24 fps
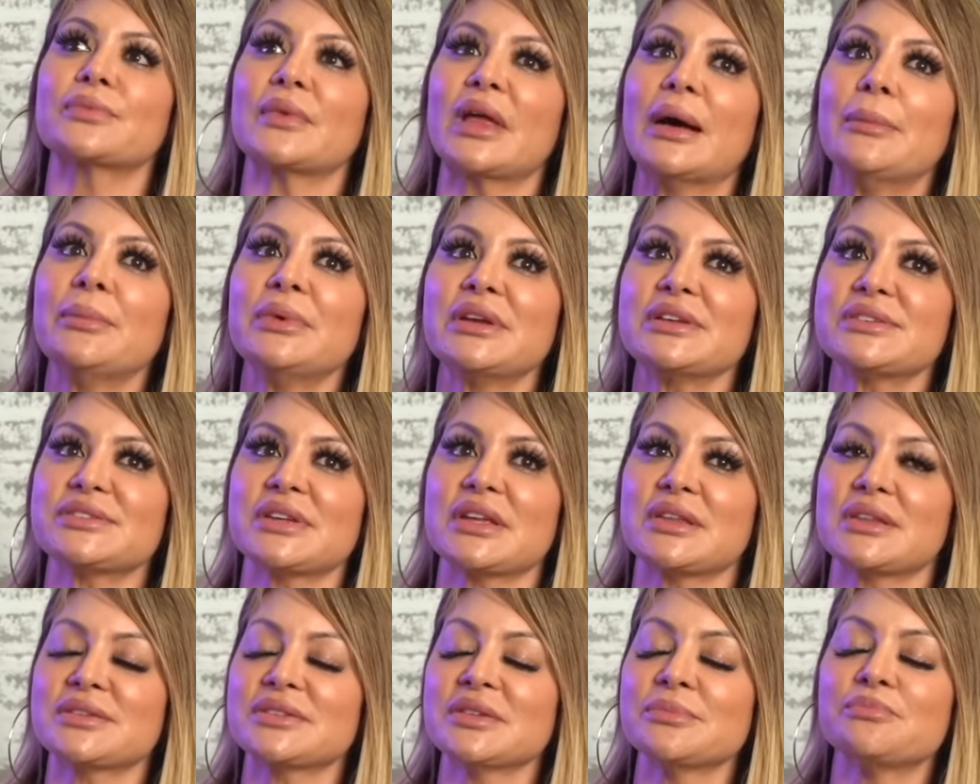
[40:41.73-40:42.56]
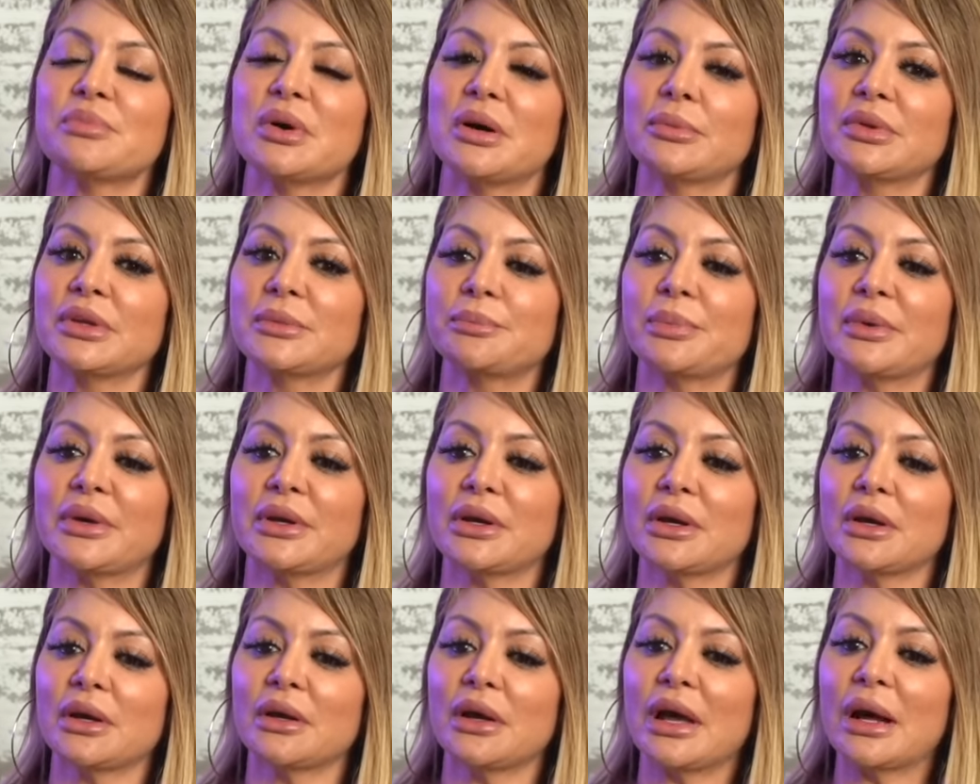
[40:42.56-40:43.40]
I'm going to say this in public,
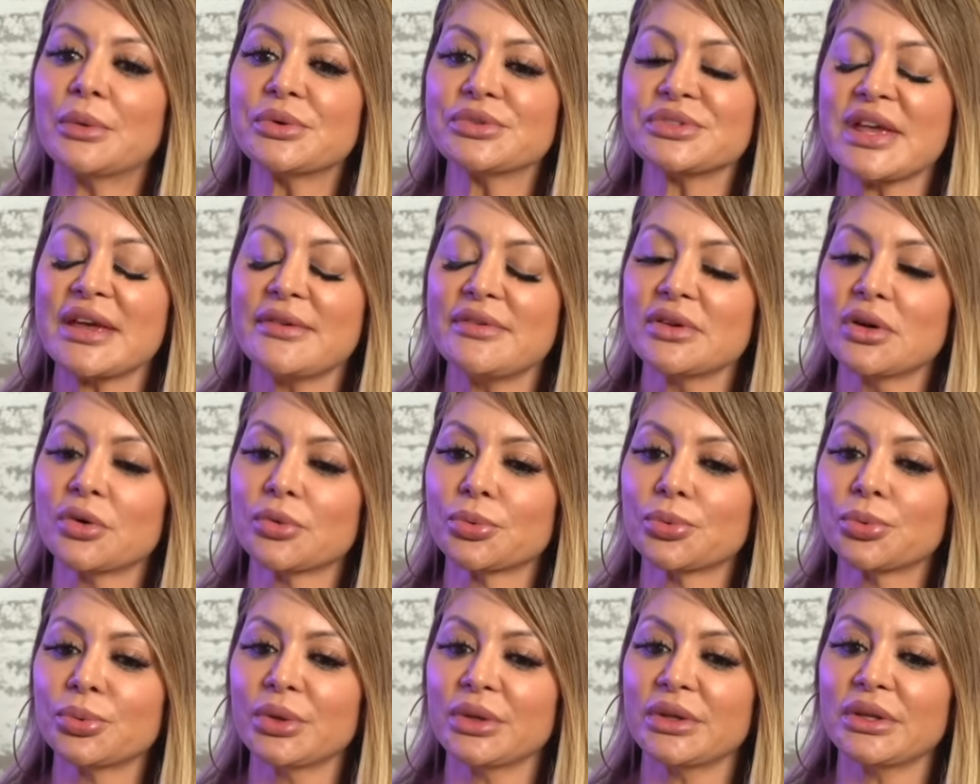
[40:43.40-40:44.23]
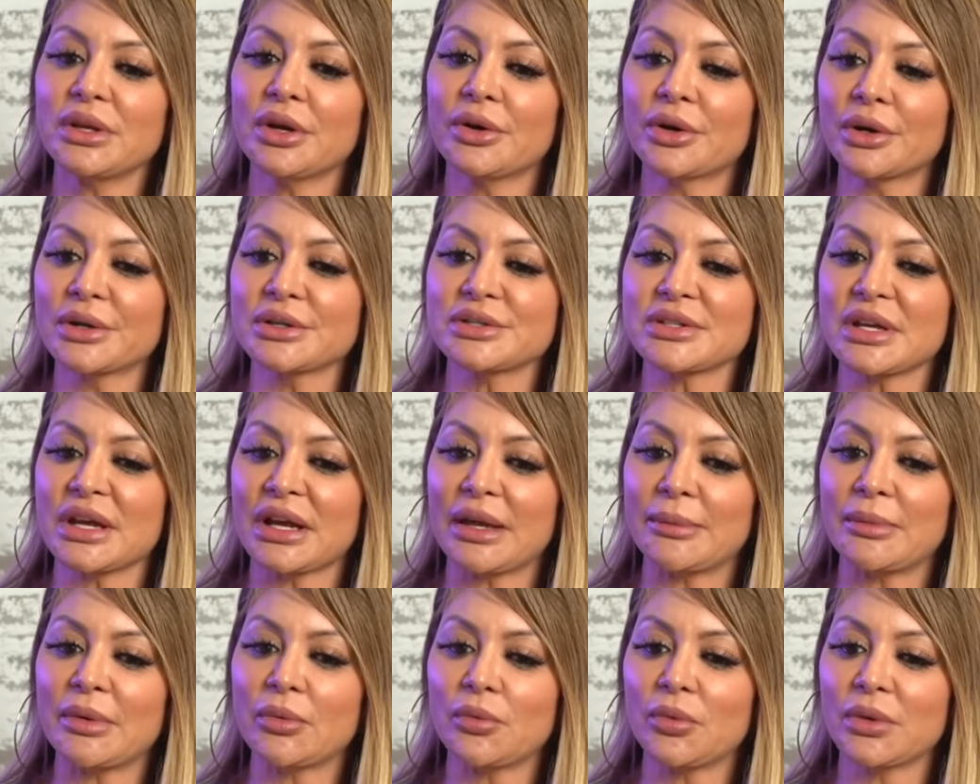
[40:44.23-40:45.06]
but I was having a really hard
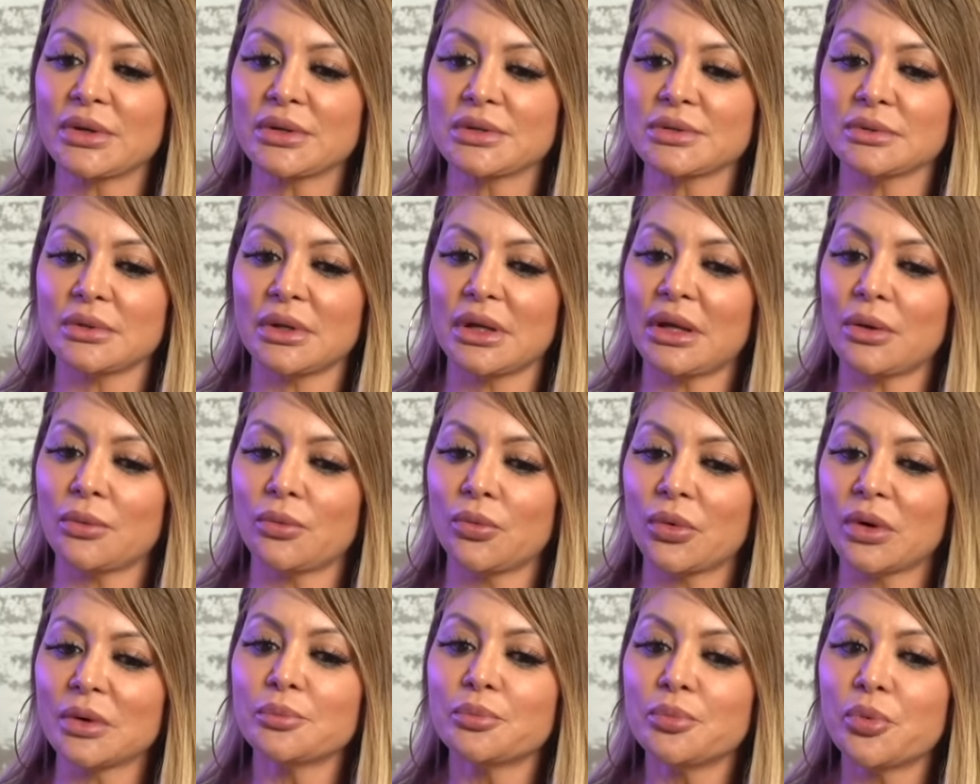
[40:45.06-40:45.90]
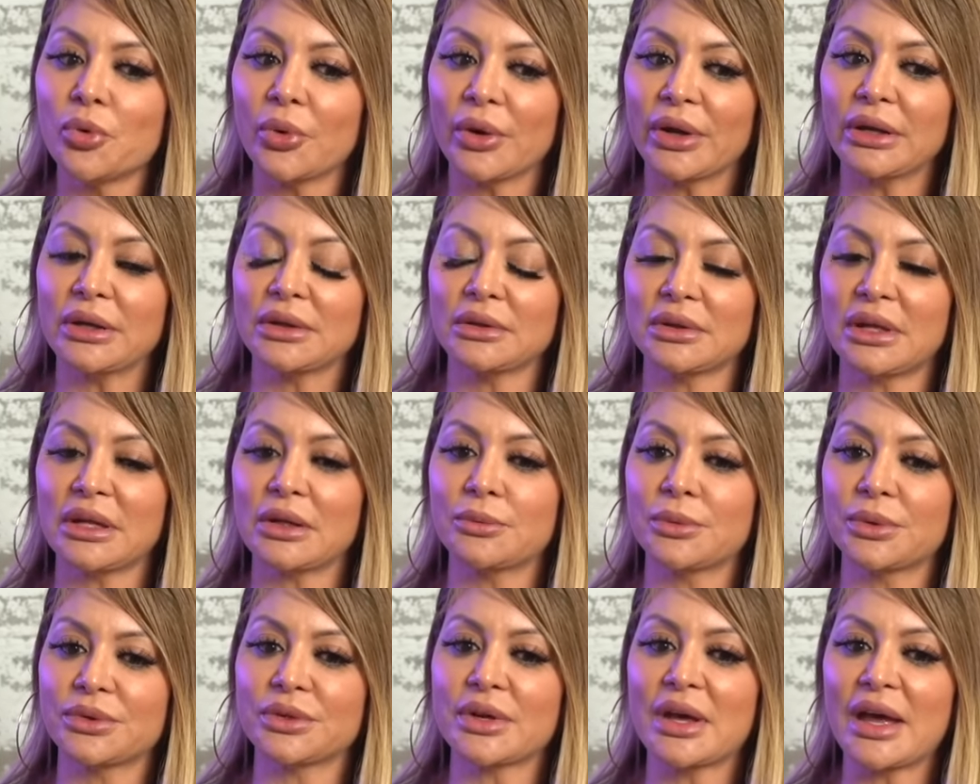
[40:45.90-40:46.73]
time at one point,
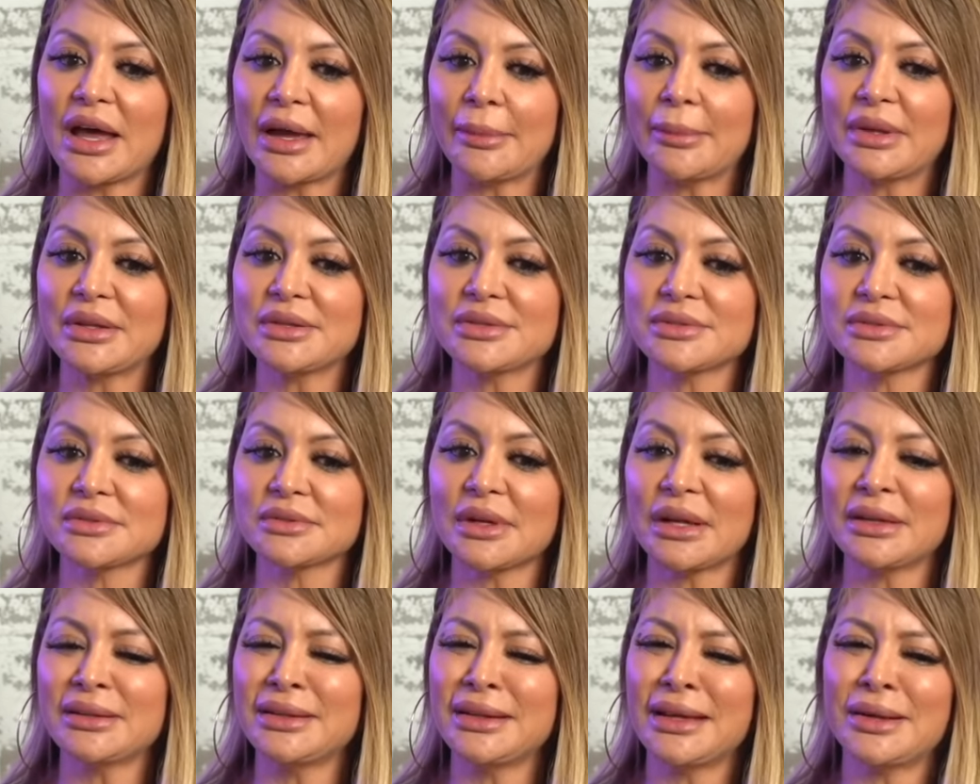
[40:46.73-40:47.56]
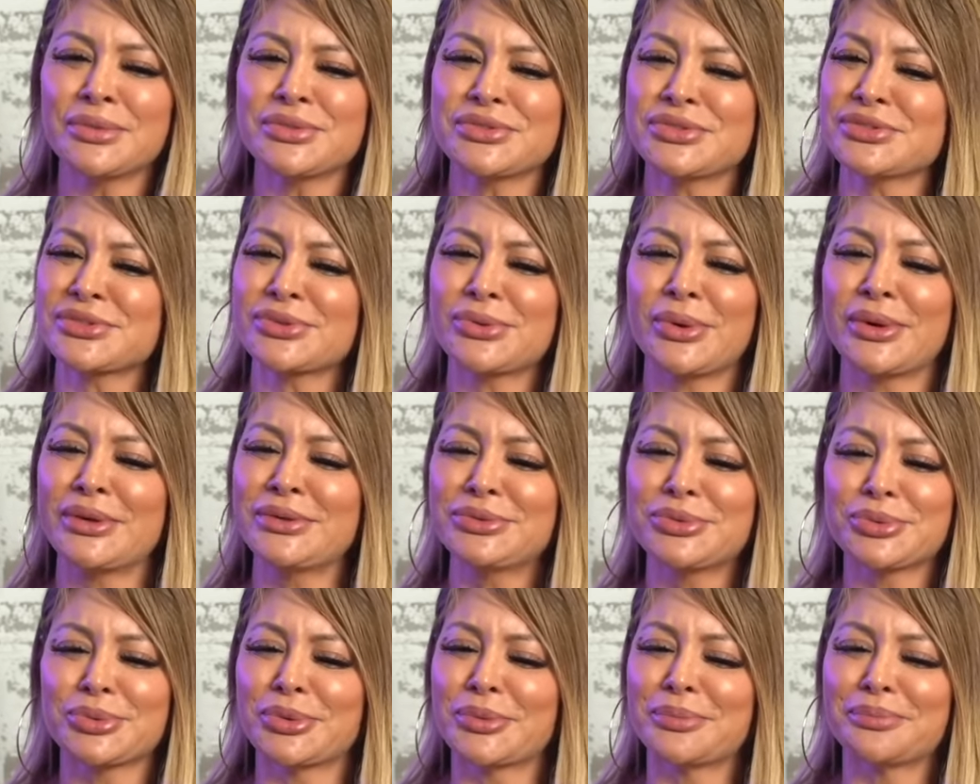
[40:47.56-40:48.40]
like with comments. I think I was just going
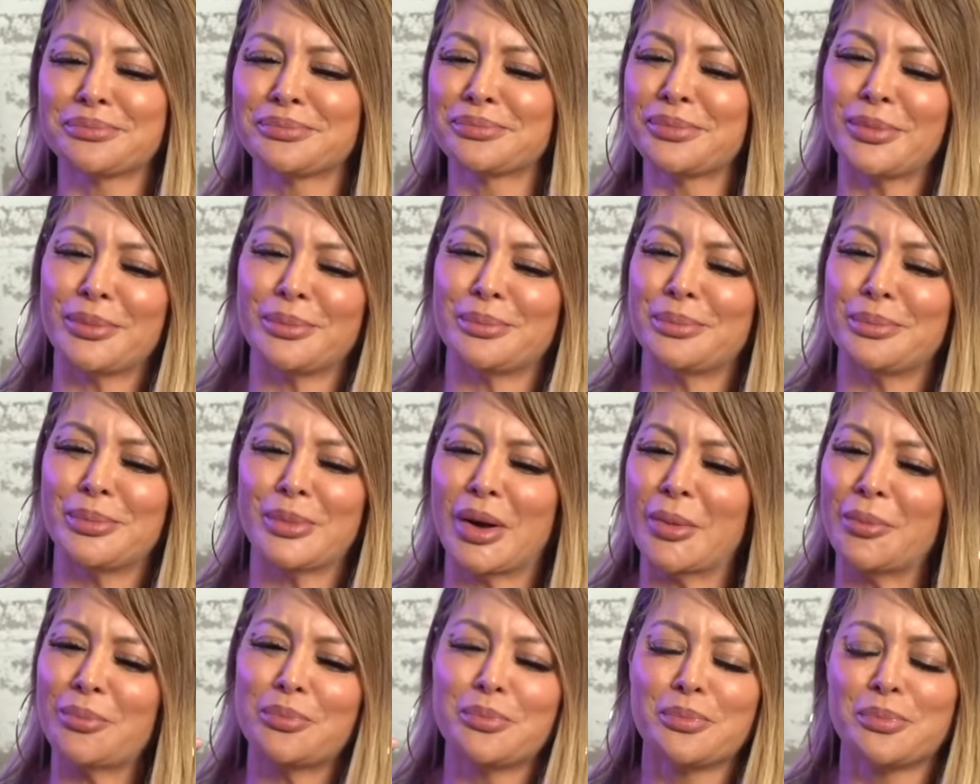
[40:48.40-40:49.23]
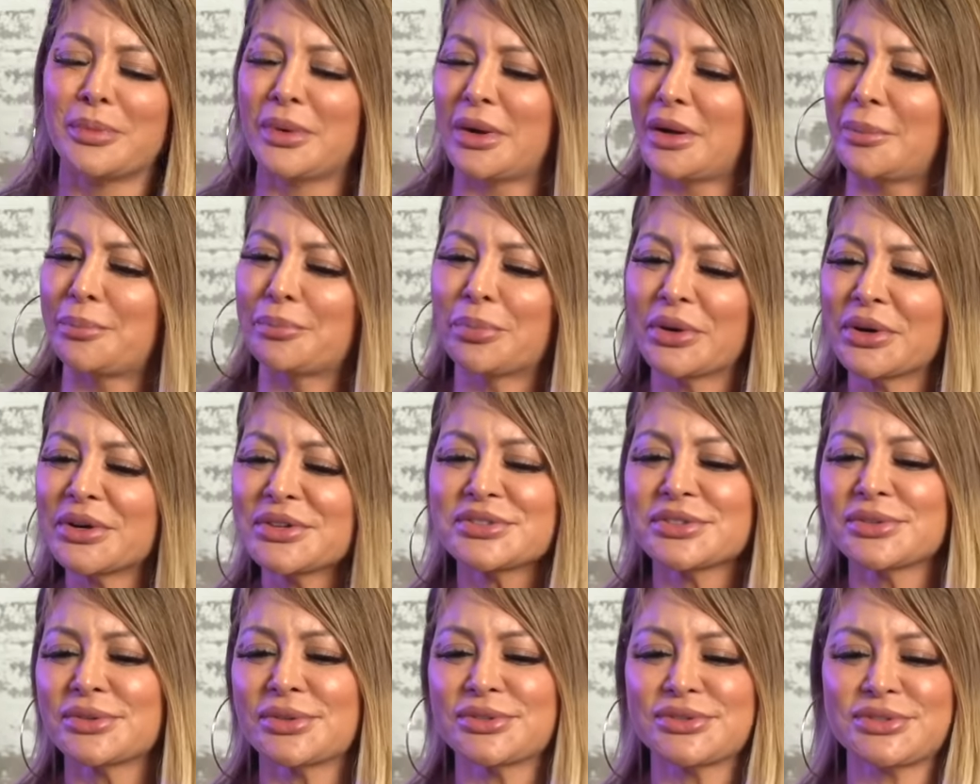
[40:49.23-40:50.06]
through a
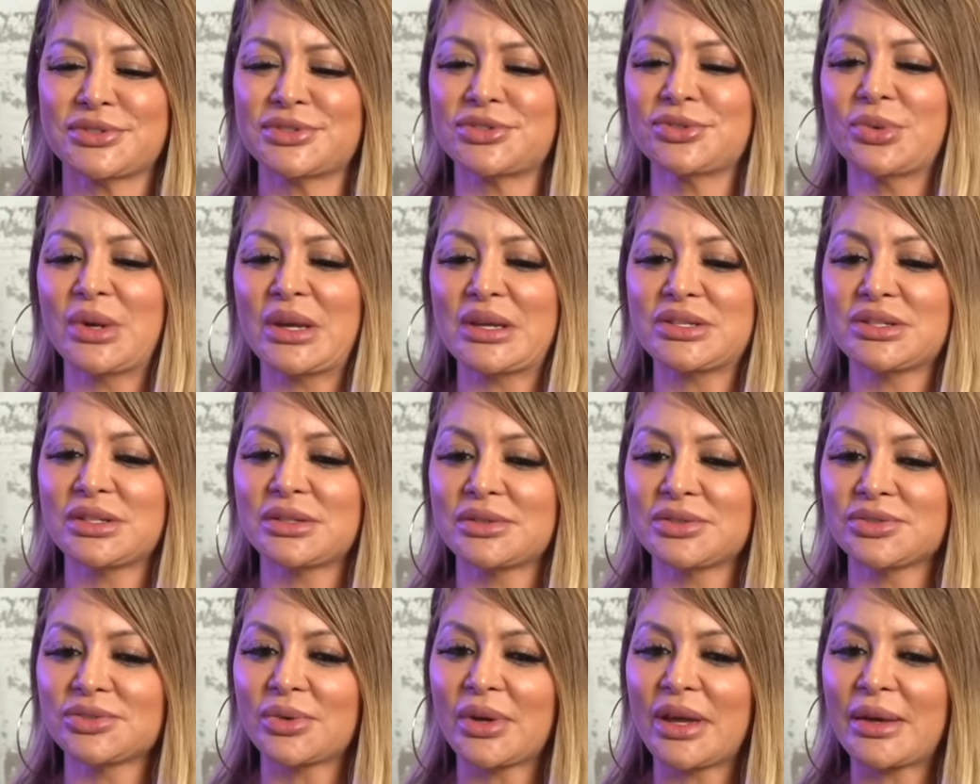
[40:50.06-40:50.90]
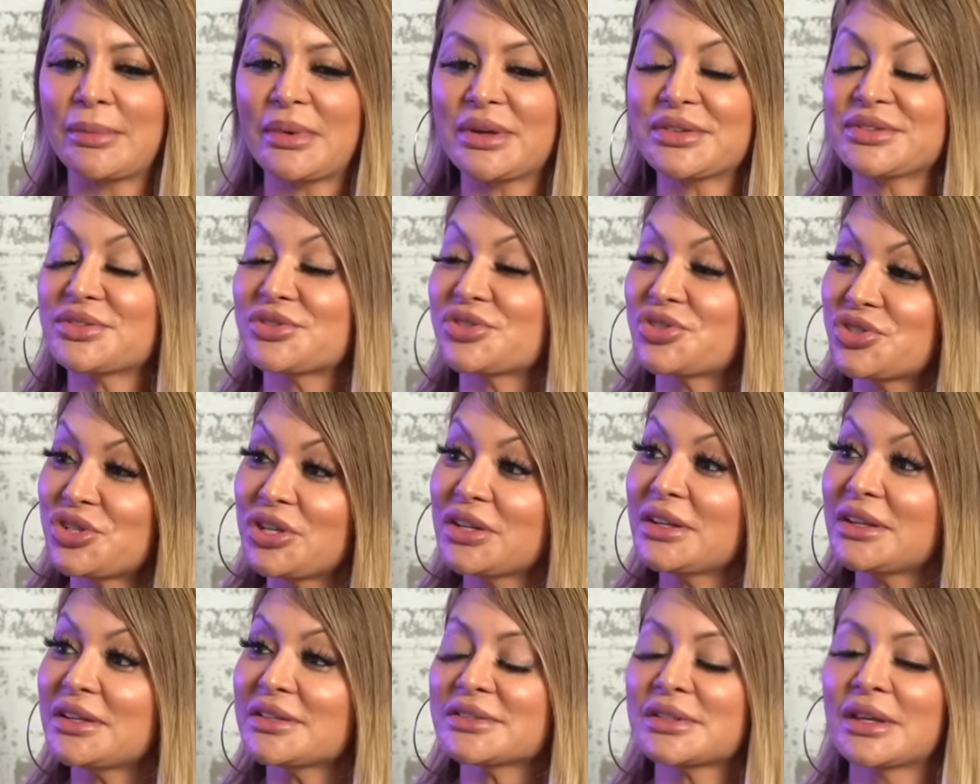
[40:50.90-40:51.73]
personal situation. So I messaged
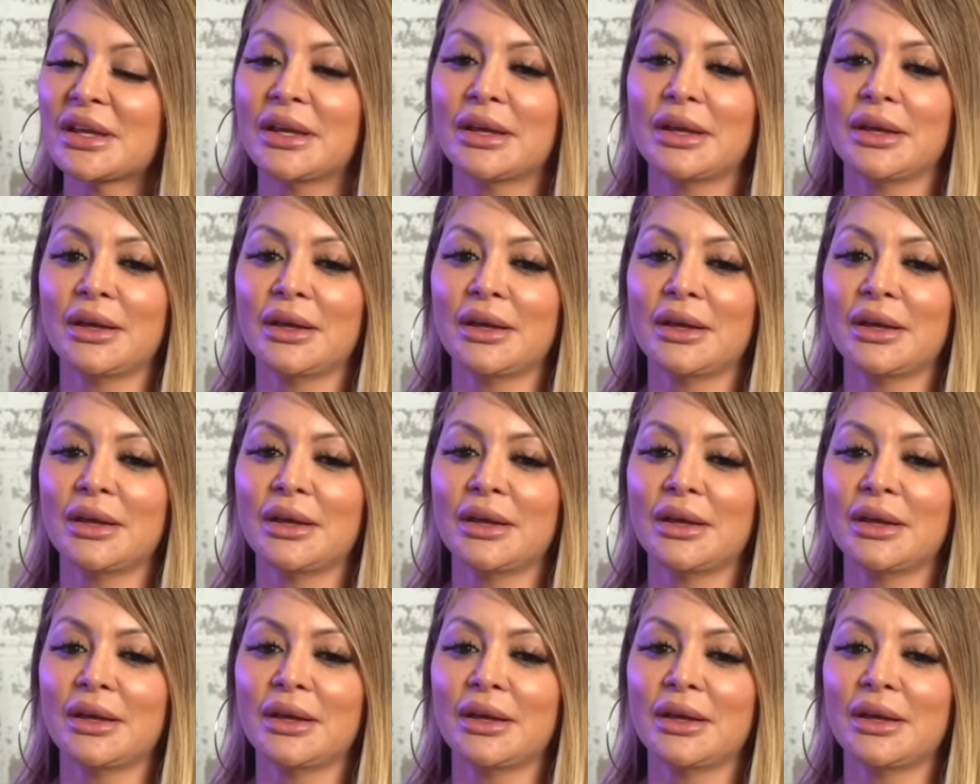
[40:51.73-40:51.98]
Chiquis.